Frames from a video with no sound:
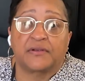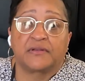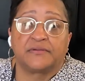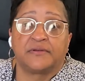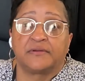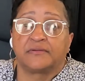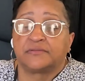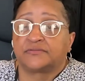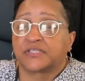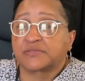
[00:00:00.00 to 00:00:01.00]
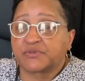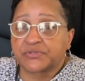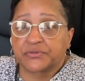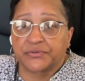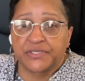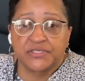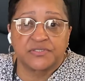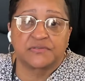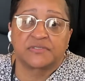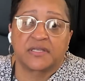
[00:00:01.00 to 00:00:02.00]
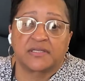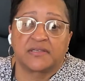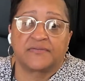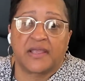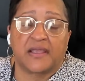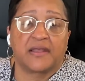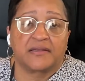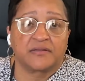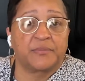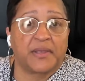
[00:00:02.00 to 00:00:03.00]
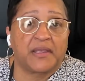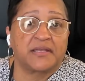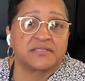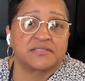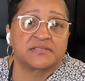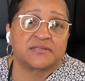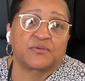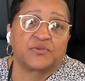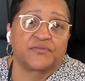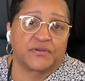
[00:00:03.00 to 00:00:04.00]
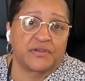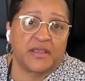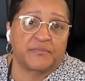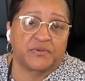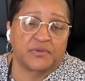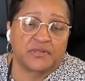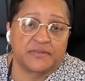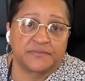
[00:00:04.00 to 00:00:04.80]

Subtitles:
no respiratory issues that they've had in the past. So we're very happy with it.